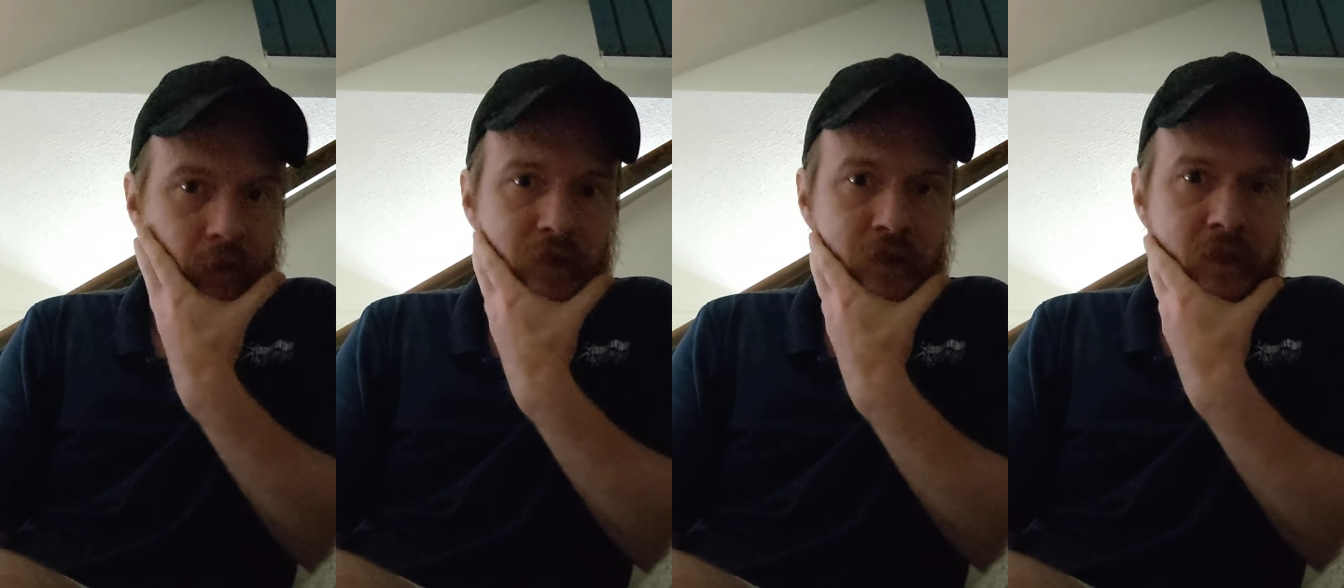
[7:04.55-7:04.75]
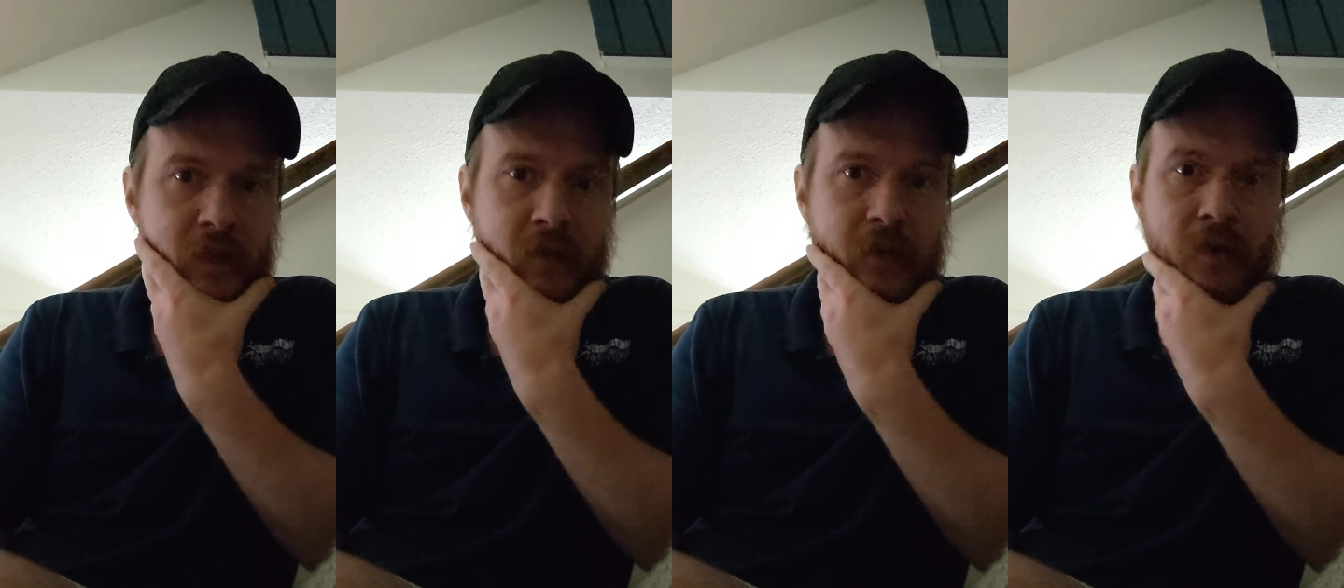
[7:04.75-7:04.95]
the
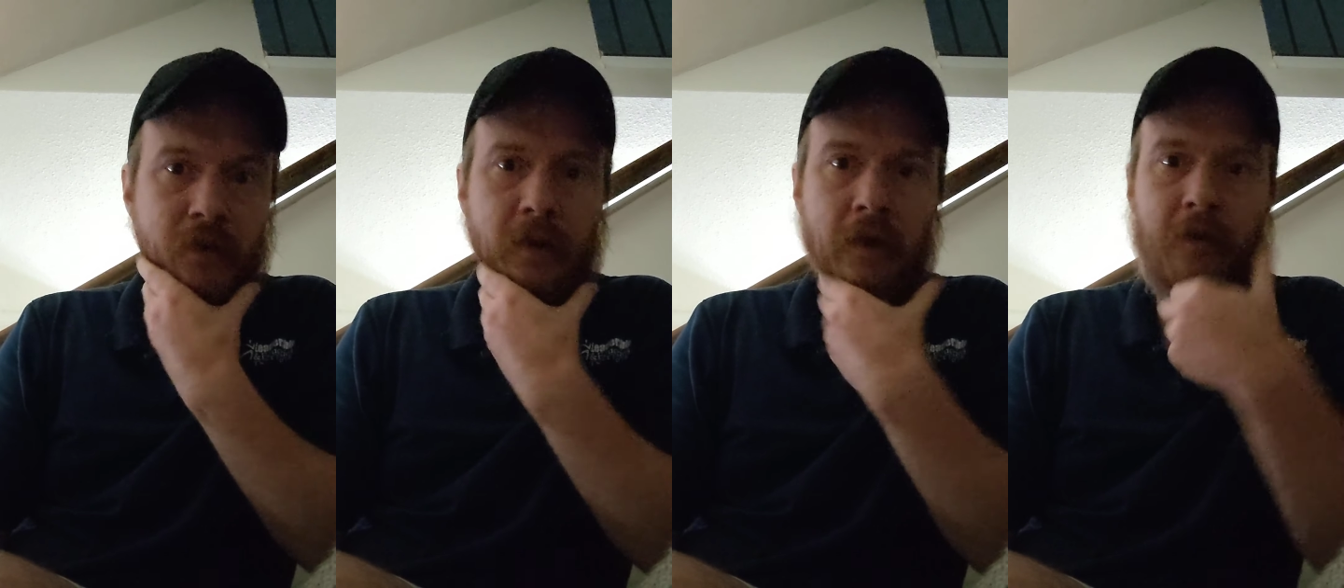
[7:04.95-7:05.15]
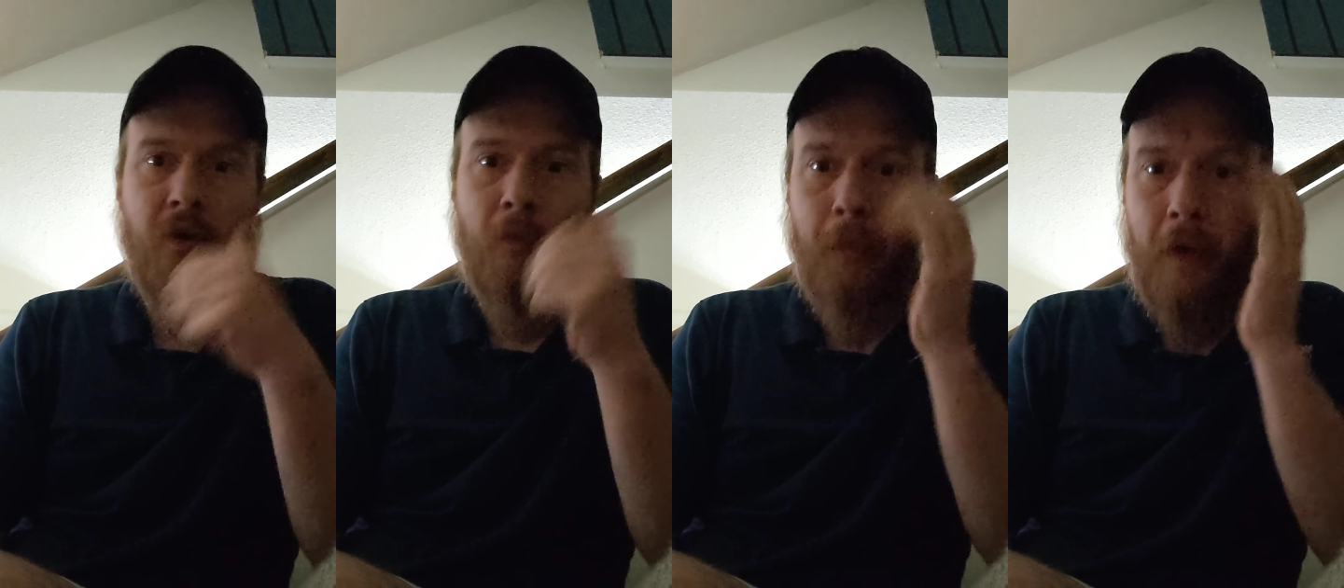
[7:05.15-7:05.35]
qi
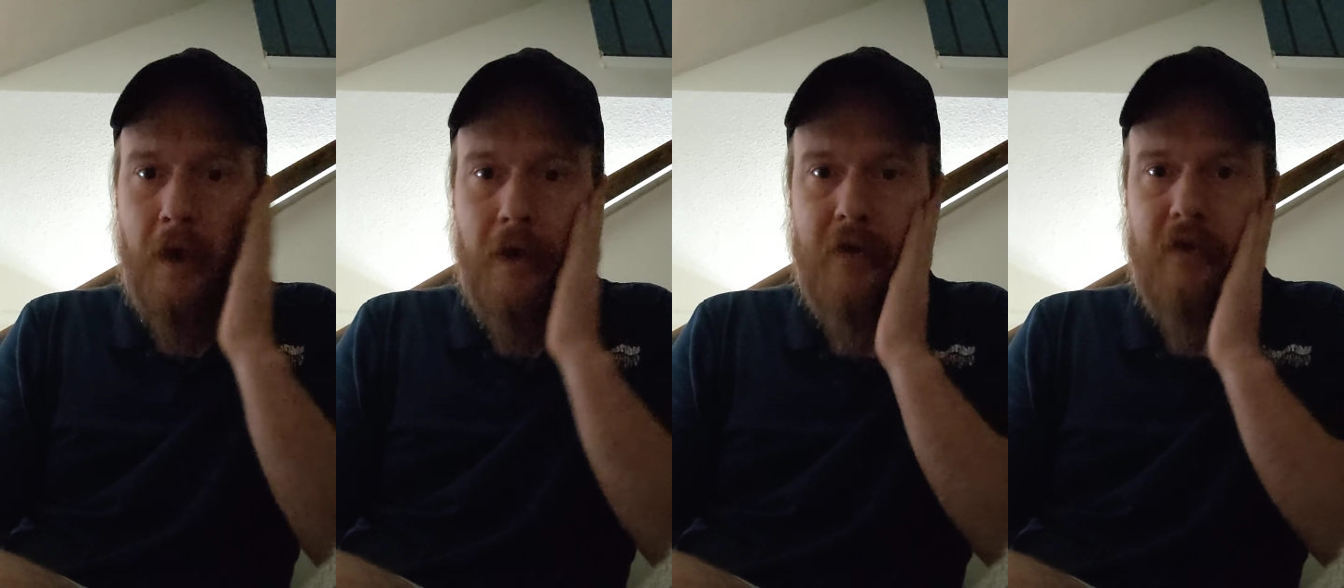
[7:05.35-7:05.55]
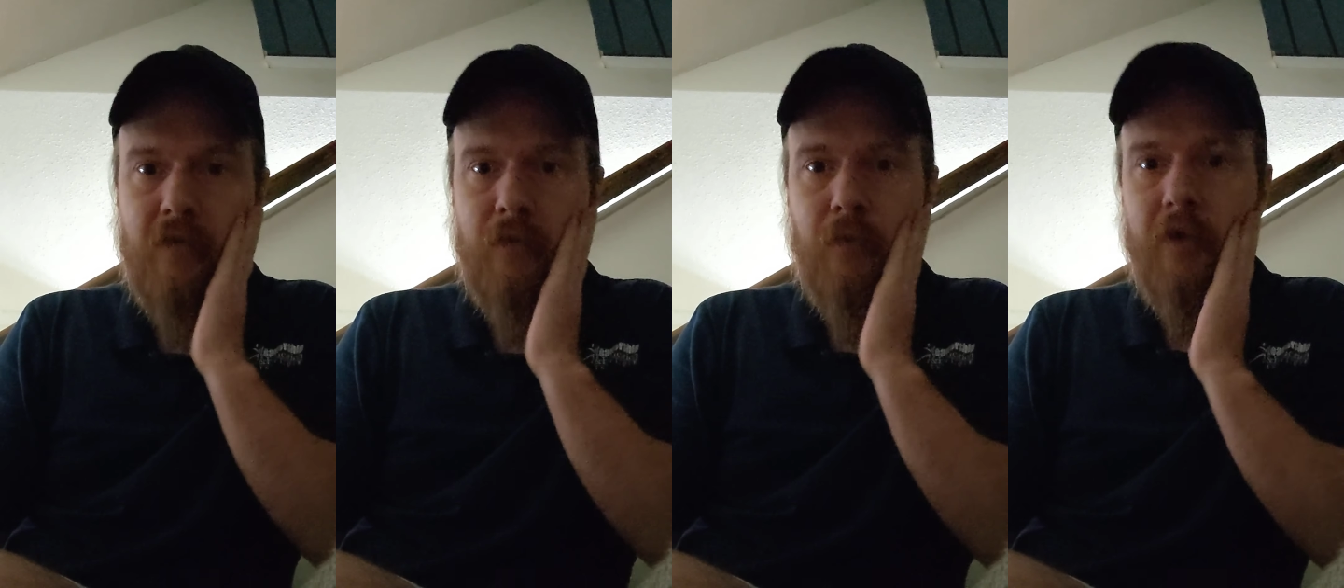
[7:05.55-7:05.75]
in your
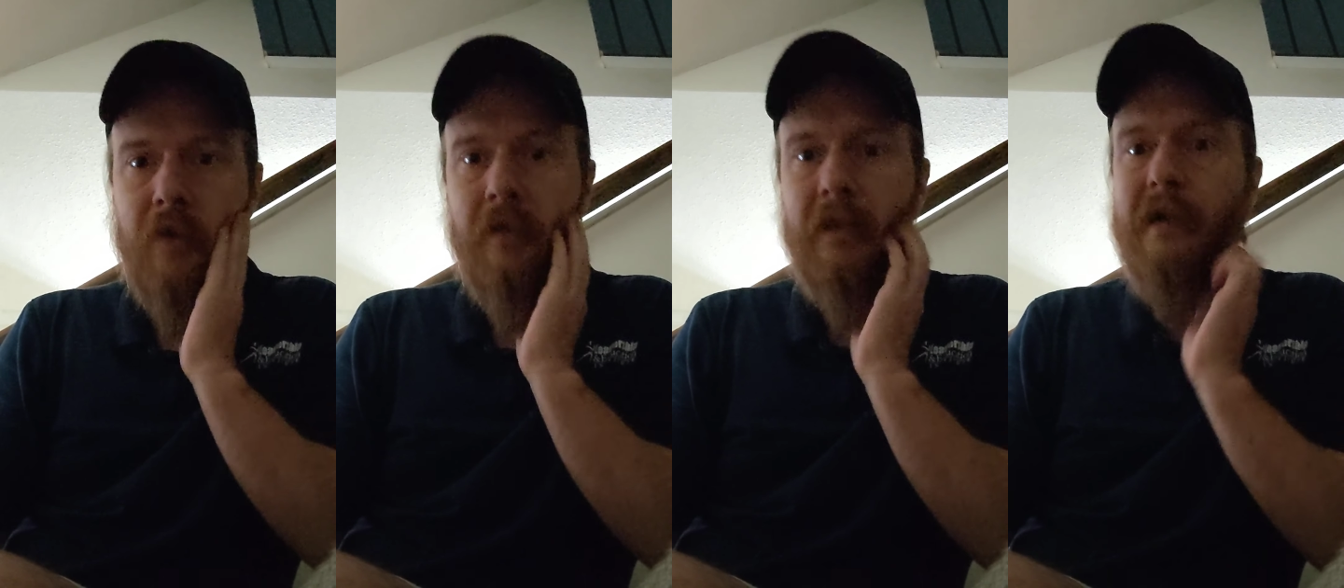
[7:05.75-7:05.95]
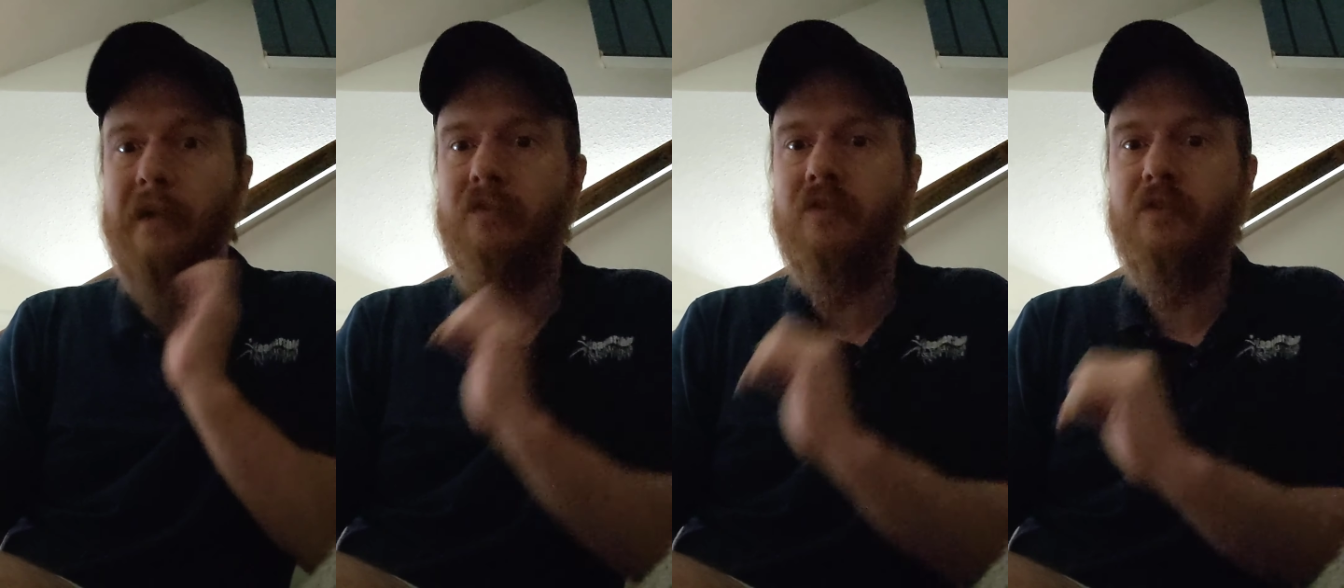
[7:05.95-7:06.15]
body is what
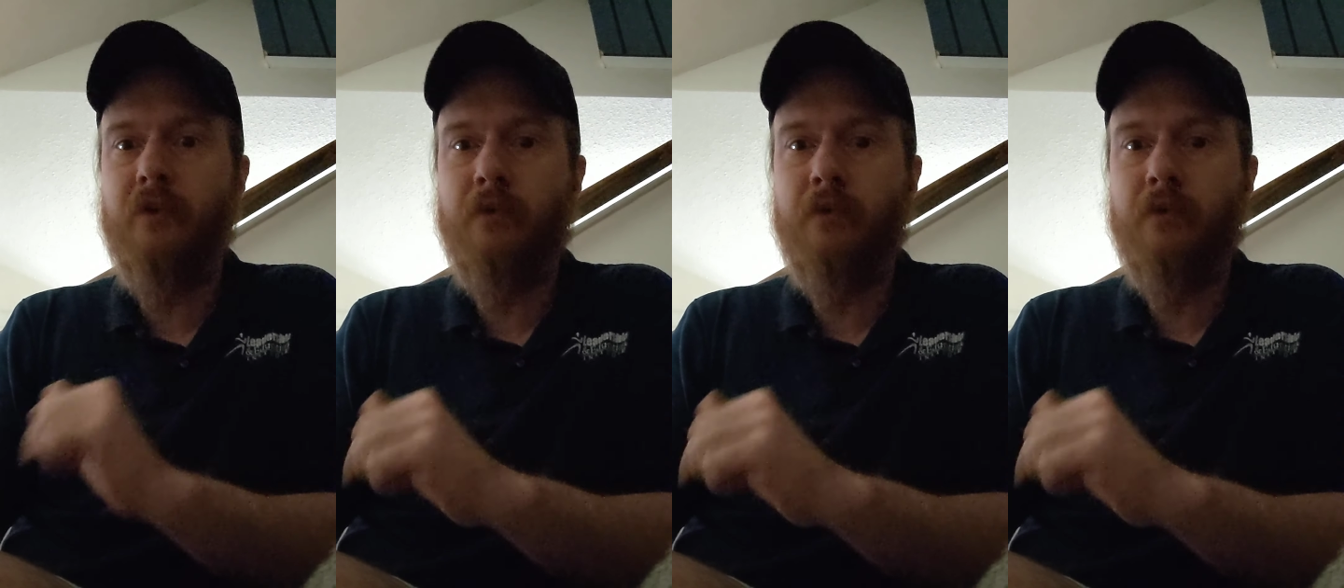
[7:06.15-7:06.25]
allows